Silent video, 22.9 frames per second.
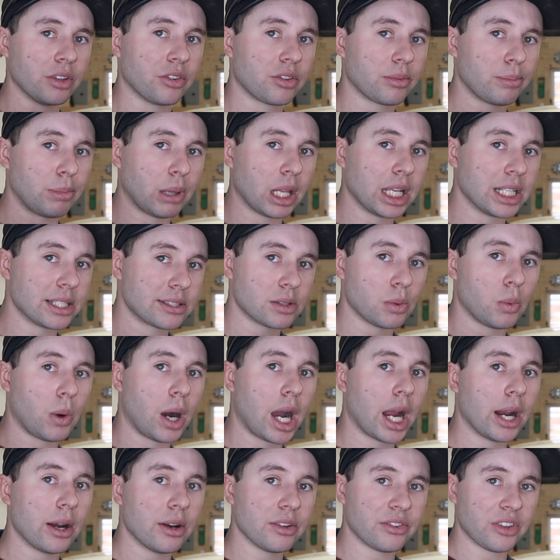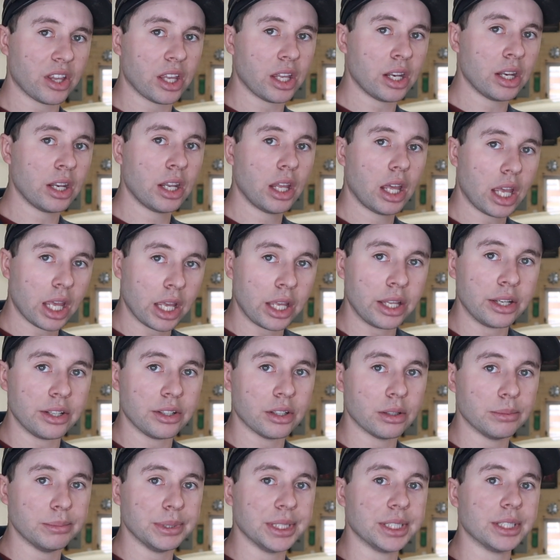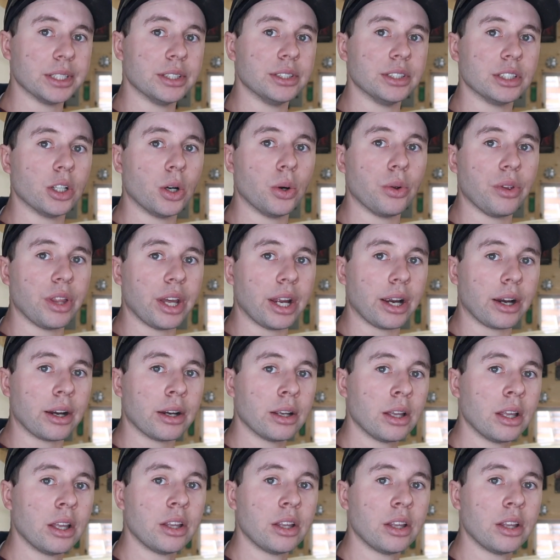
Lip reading: splice the wires in and you'll be good to go there.